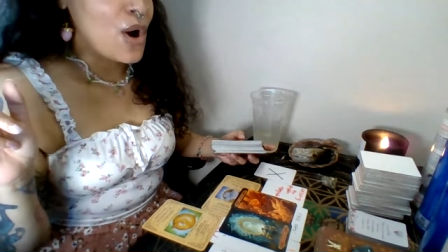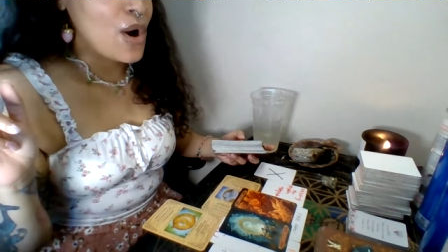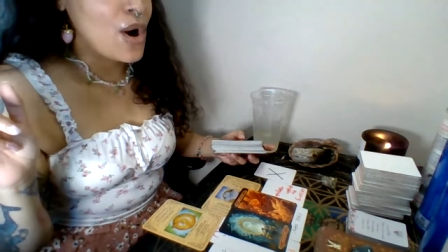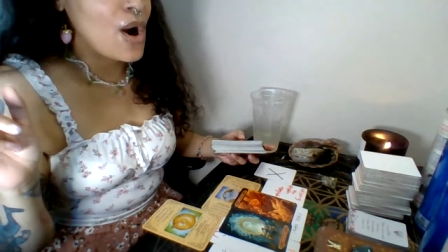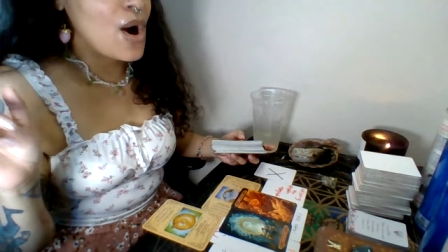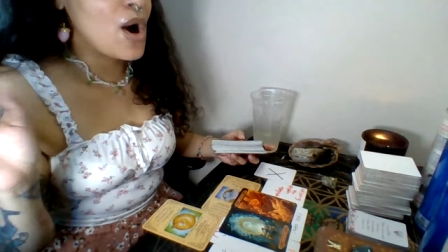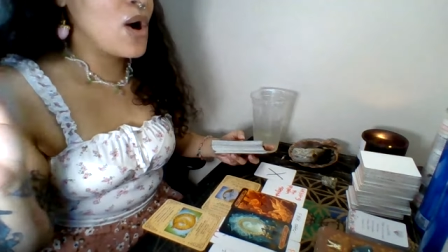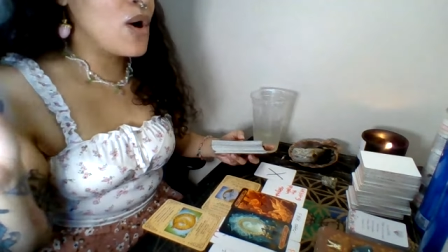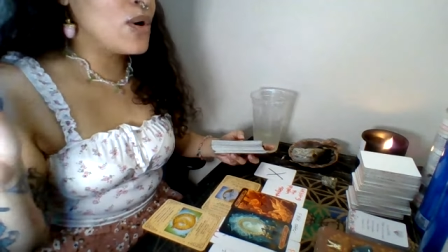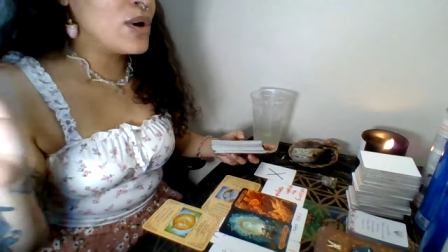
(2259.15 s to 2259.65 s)

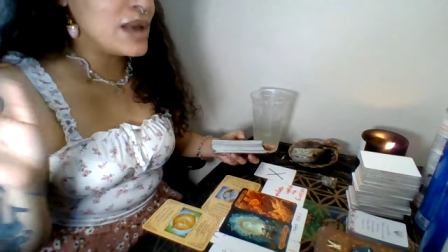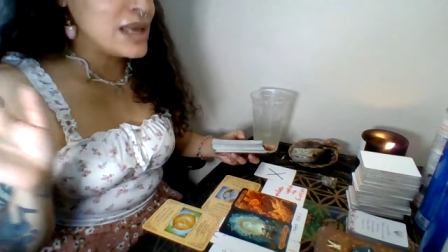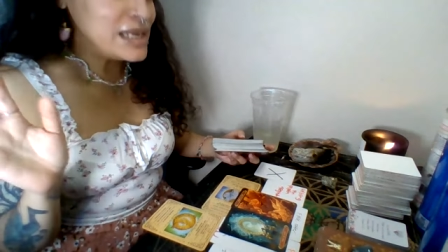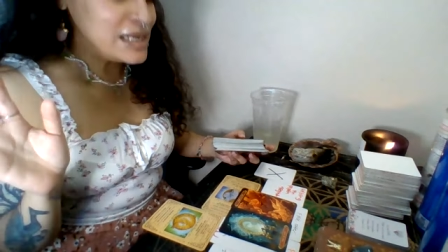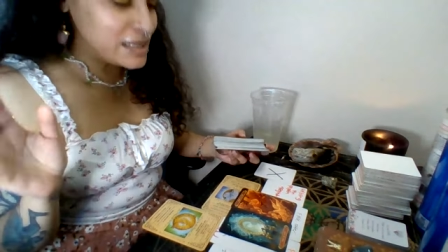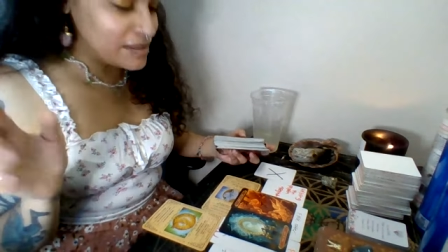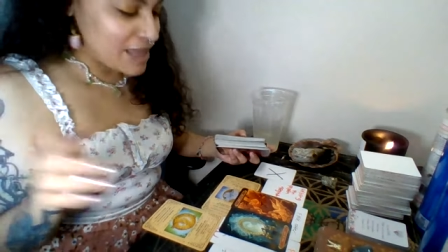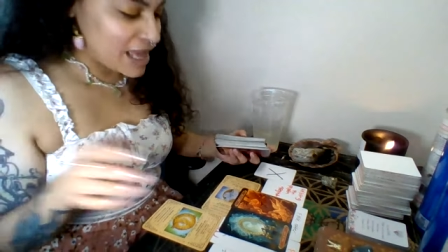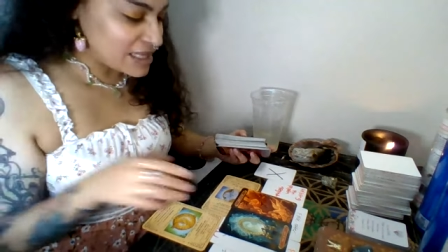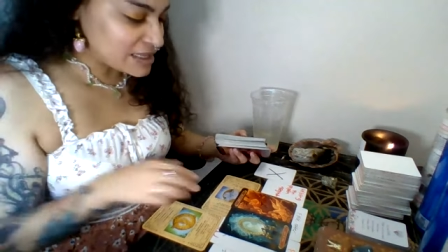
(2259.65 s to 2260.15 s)
Oh, and
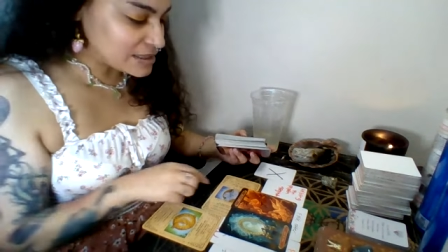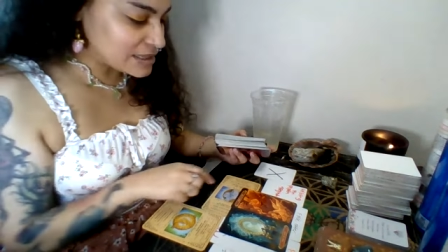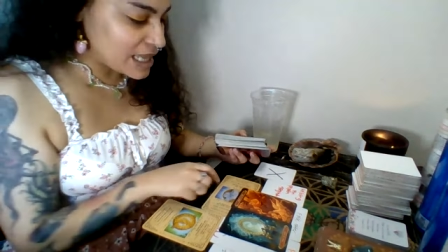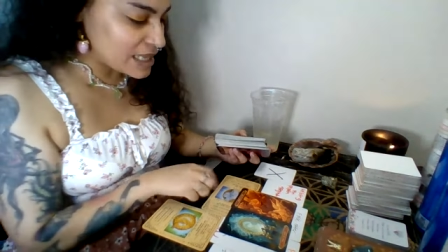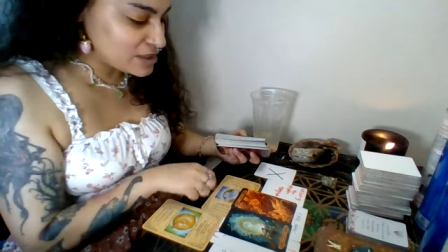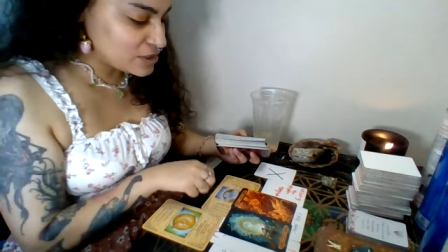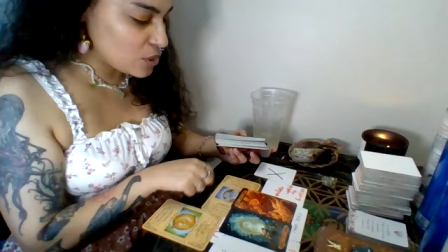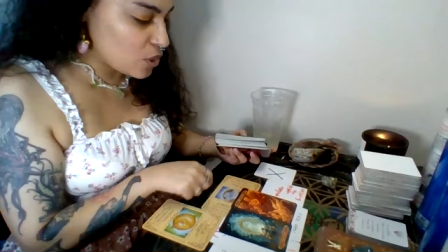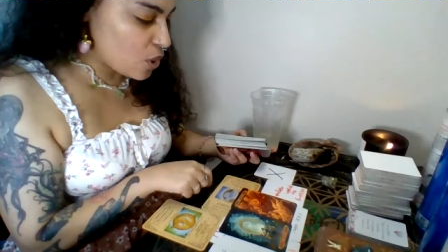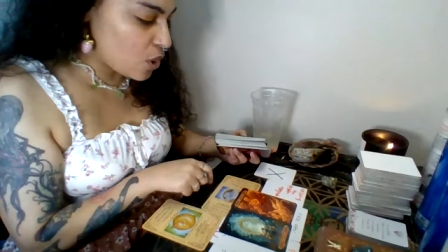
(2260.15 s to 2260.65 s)
that's
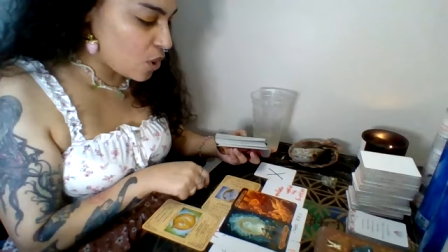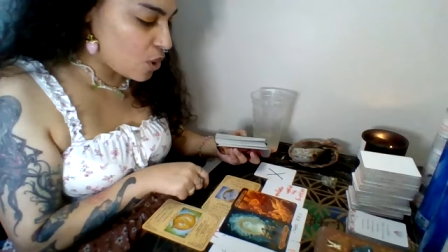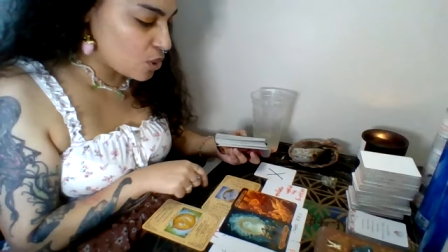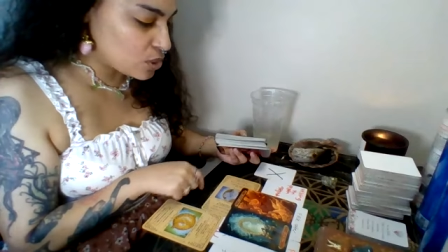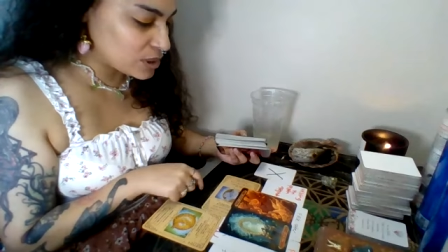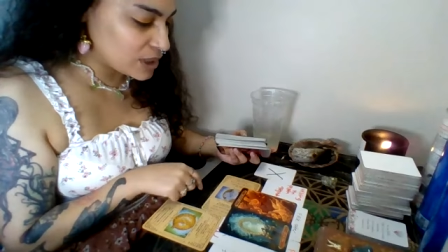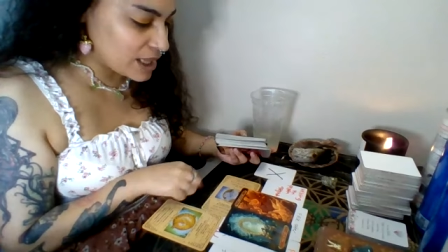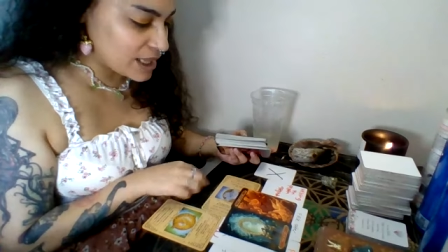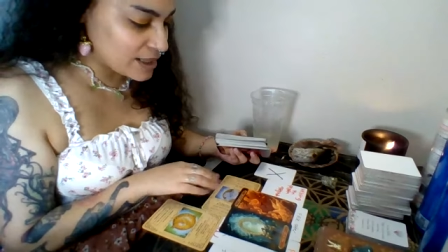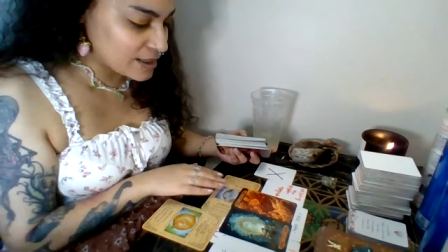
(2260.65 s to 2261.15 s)
that's the
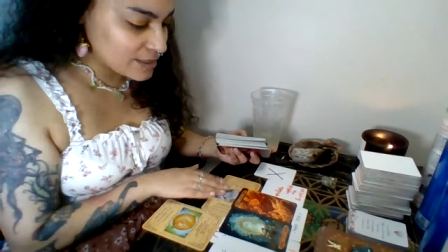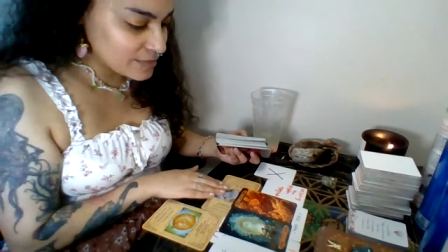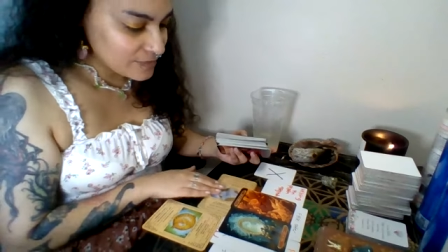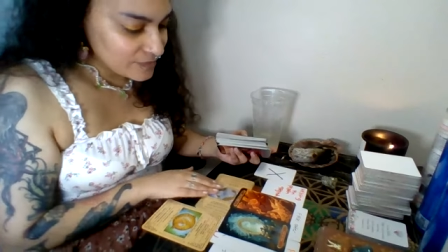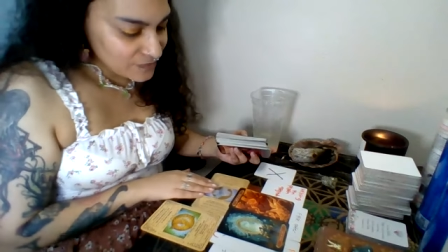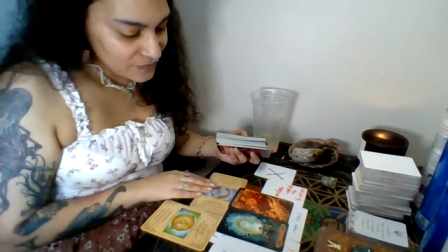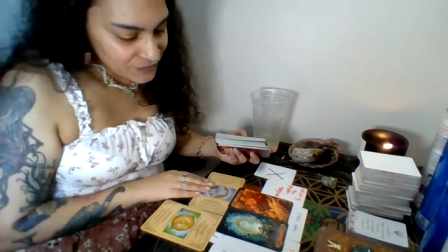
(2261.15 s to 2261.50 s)
whole, like,